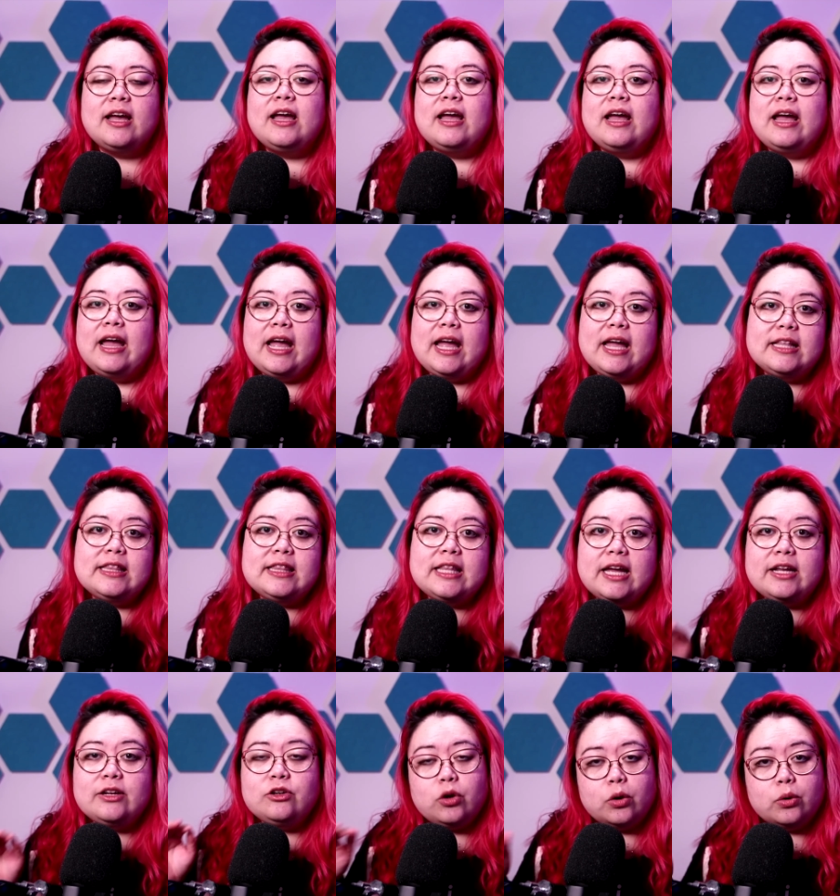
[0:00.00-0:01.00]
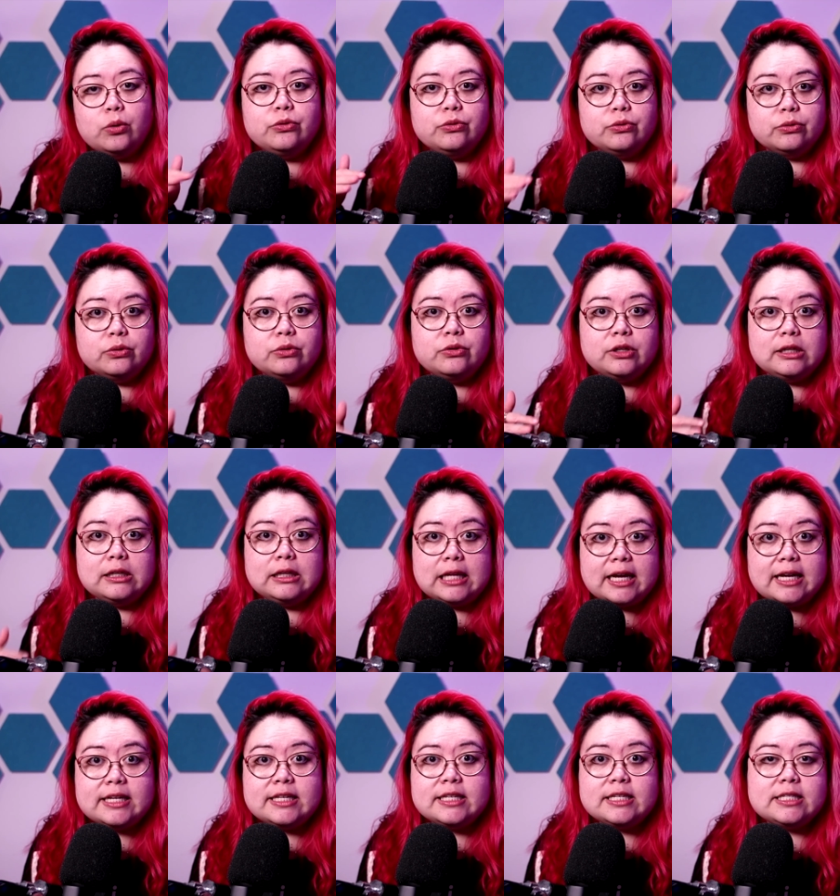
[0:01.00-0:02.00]
And then go through the
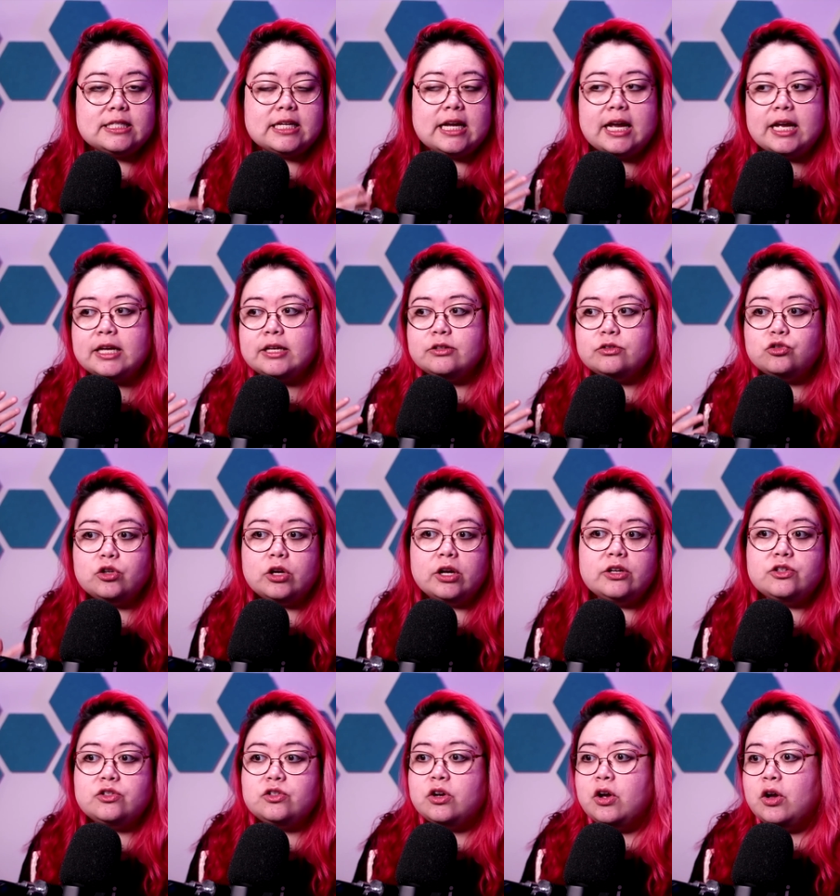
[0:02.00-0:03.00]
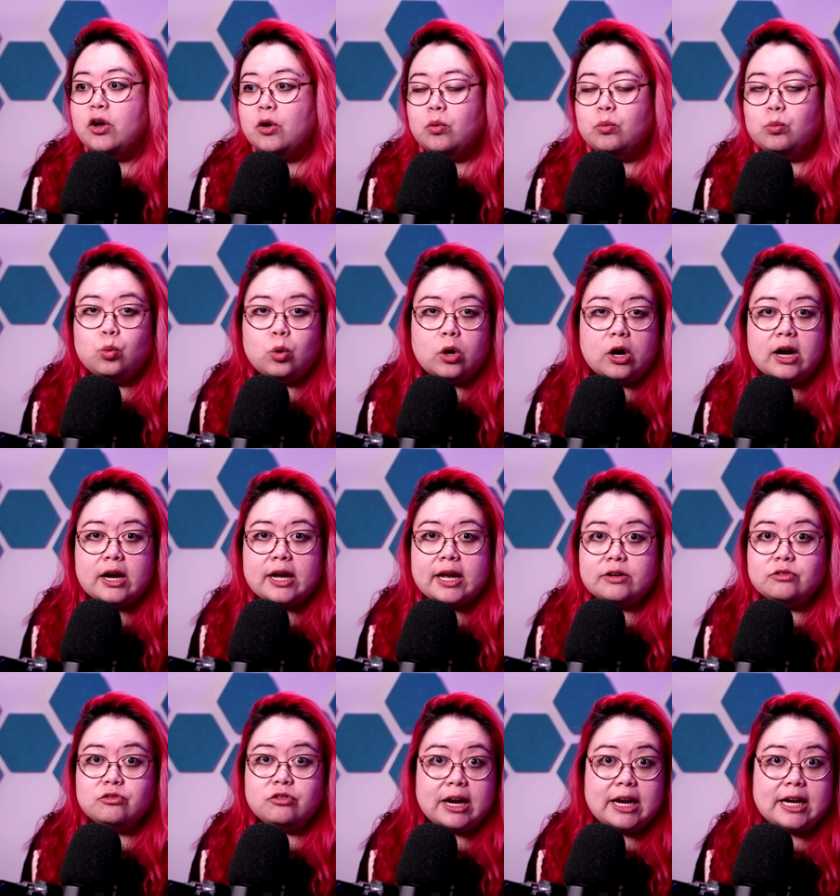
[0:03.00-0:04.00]
list and just work and
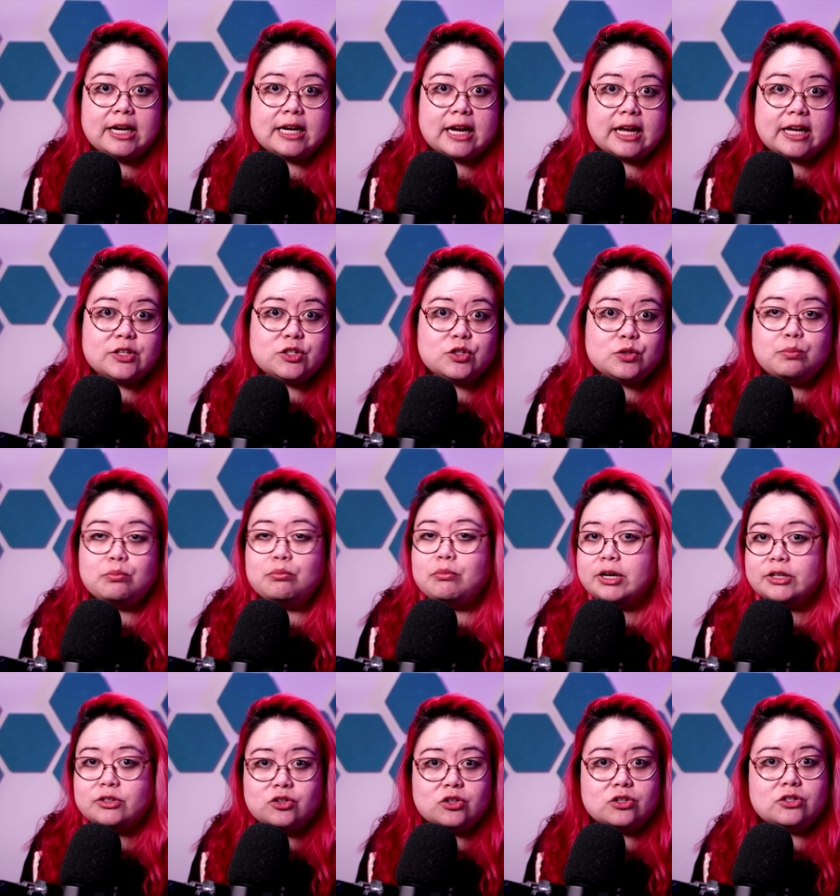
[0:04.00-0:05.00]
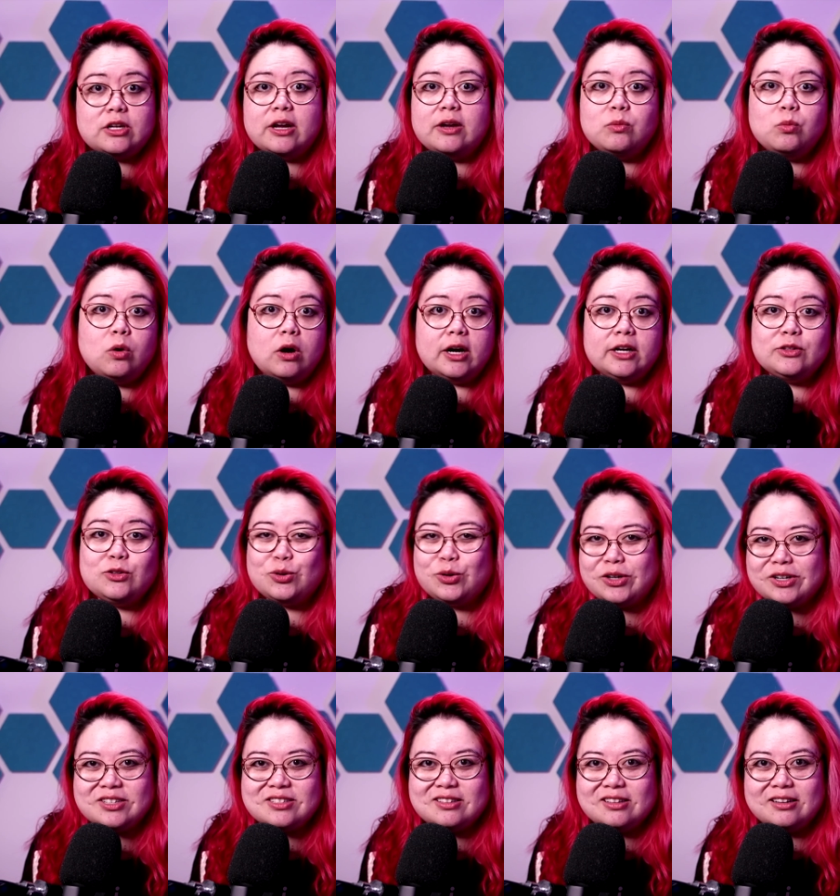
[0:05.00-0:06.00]
write as much as I want or as
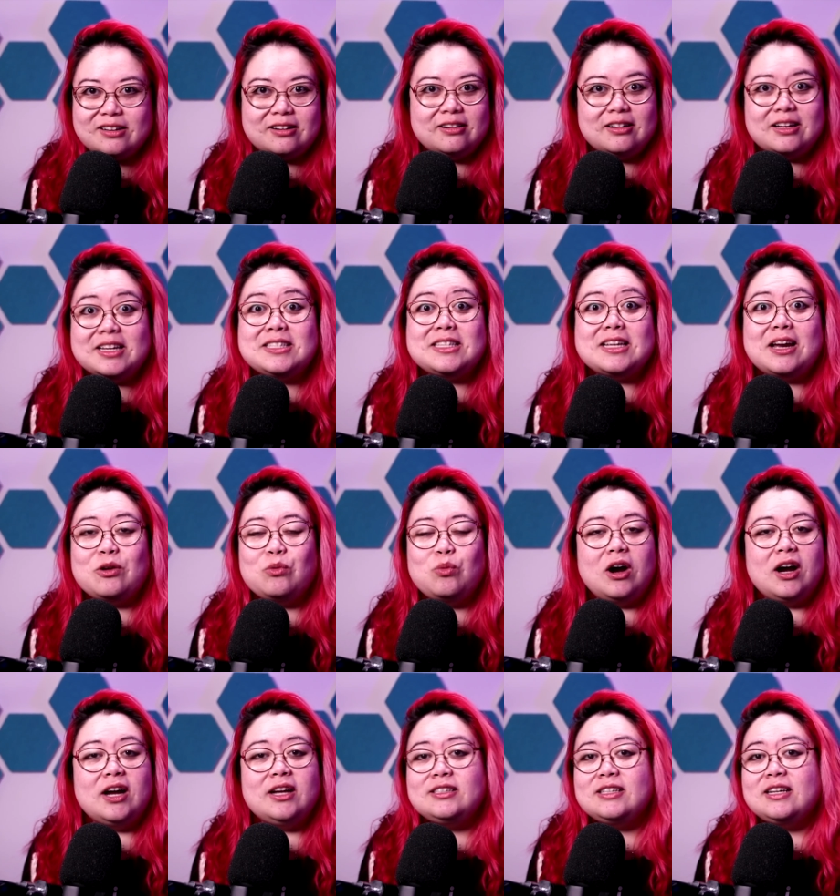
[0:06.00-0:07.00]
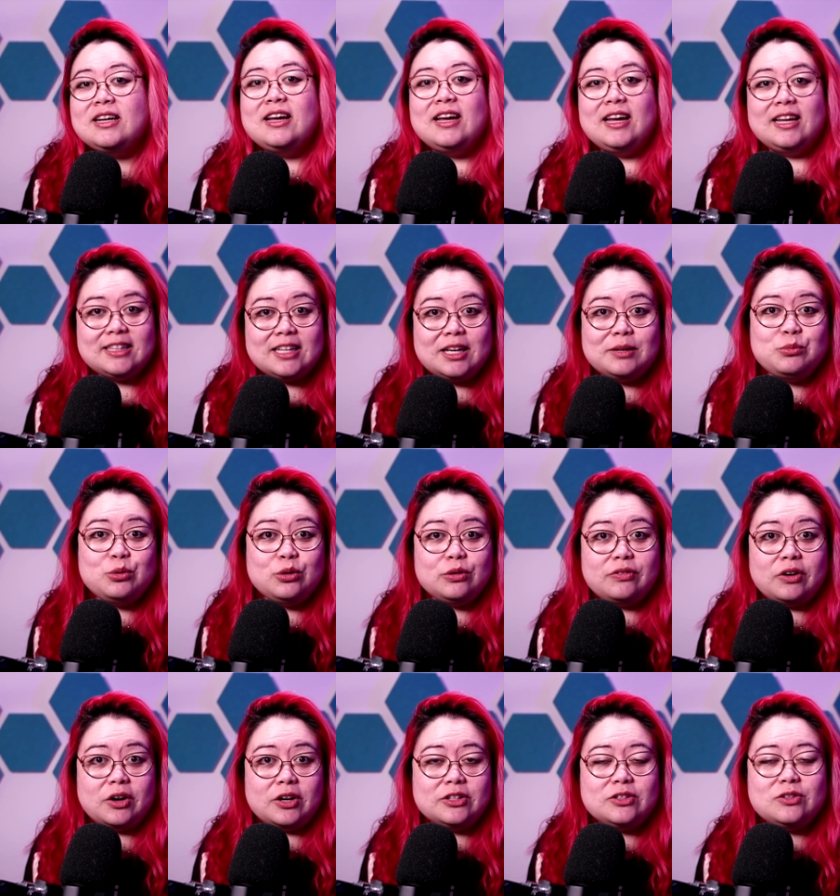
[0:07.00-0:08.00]
little as I want, and then move on
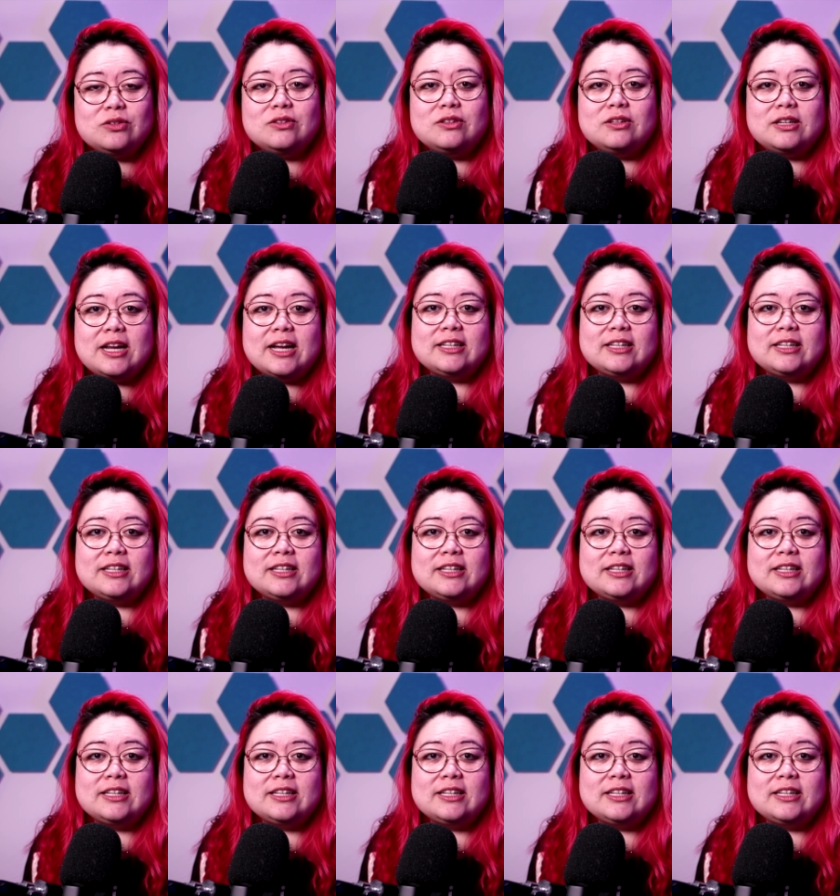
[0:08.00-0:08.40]
to the next